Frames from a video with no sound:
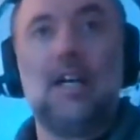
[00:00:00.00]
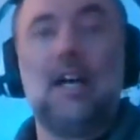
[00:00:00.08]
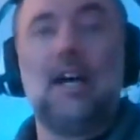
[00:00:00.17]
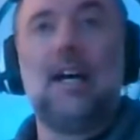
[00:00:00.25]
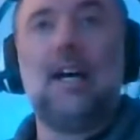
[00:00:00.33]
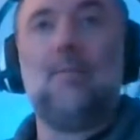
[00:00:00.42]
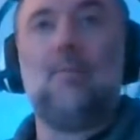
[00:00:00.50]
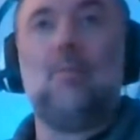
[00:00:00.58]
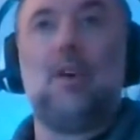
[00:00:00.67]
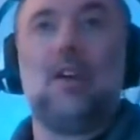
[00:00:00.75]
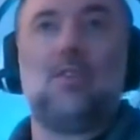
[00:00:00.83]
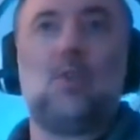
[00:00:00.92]

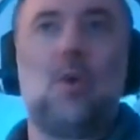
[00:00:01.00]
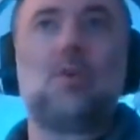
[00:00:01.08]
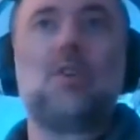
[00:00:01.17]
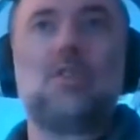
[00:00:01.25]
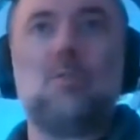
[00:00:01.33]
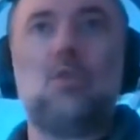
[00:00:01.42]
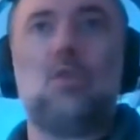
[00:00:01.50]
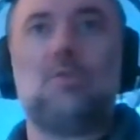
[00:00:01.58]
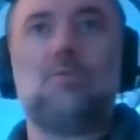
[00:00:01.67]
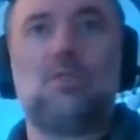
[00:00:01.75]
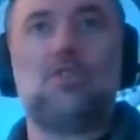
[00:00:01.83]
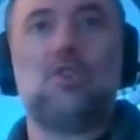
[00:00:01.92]
We're a
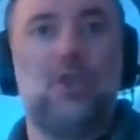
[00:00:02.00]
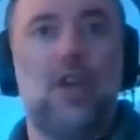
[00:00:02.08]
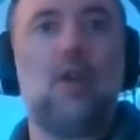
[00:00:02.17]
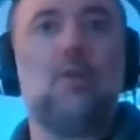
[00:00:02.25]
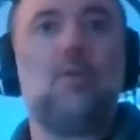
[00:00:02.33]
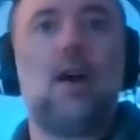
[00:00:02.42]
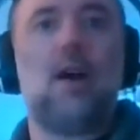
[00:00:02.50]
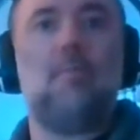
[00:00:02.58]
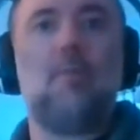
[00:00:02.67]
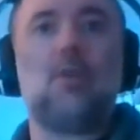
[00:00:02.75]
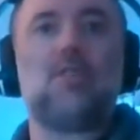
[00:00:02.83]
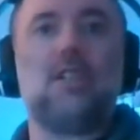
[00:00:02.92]
small studio,
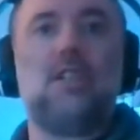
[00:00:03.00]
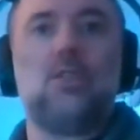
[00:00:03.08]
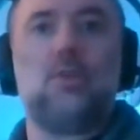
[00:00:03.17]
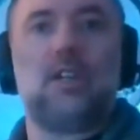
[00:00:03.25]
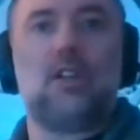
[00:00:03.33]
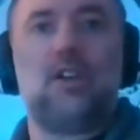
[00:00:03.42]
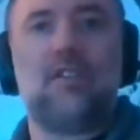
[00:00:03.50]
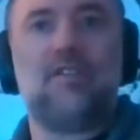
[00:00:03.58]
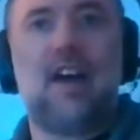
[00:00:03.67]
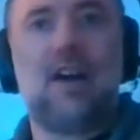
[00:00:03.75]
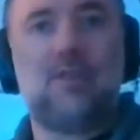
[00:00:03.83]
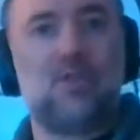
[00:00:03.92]
mostly doing a lot
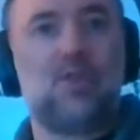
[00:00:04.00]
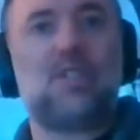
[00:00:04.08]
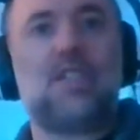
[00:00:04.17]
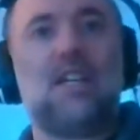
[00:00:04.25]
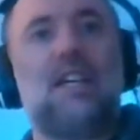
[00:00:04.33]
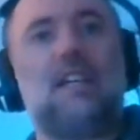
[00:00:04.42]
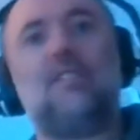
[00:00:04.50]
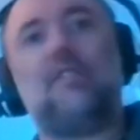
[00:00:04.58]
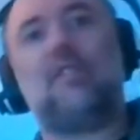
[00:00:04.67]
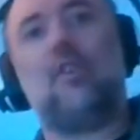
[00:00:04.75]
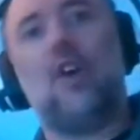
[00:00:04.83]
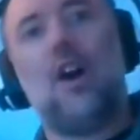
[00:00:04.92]
of outsourcing
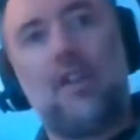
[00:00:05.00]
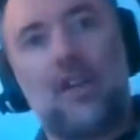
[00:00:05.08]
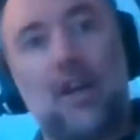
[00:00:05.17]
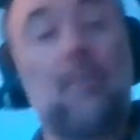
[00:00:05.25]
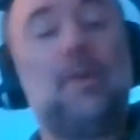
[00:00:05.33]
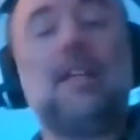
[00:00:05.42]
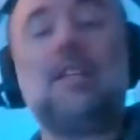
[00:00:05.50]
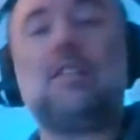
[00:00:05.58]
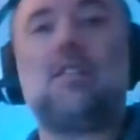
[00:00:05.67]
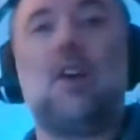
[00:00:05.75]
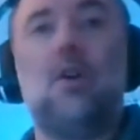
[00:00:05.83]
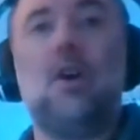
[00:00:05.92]
for other companies.
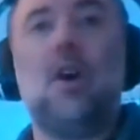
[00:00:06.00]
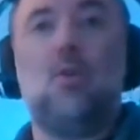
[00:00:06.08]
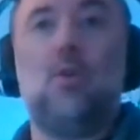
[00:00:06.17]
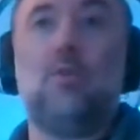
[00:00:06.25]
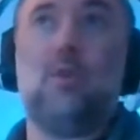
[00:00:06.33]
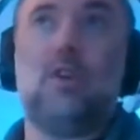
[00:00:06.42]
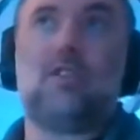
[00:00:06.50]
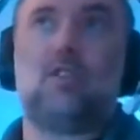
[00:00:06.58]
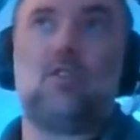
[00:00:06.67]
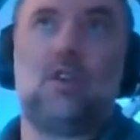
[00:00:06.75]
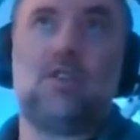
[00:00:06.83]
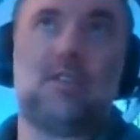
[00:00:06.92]
So we've worked
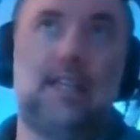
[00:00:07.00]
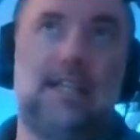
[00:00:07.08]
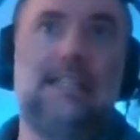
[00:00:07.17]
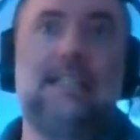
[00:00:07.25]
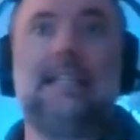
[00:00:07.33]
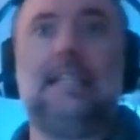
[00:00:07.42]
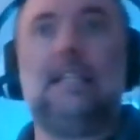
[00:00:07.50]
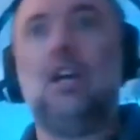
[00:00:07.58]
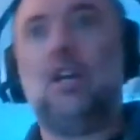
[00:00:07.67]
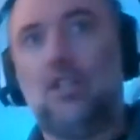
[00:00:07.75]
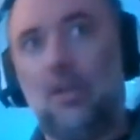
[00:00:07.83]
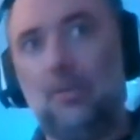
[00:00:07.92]
across indie,
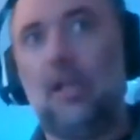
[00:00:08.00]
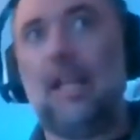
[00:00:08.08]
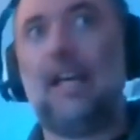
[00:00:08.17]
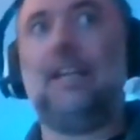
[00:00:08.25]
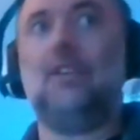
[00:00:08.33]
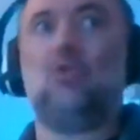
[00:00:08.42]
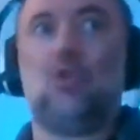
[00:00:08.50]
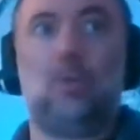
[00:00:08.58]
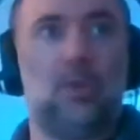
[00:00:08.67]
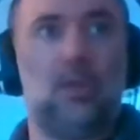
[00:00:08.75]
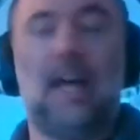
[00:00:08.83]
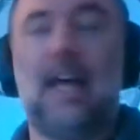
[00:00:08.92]
AA,
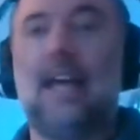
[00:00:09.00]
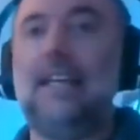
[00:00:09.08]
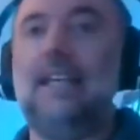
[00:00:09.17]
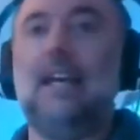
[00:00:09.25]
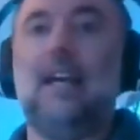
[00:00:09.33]
AAA,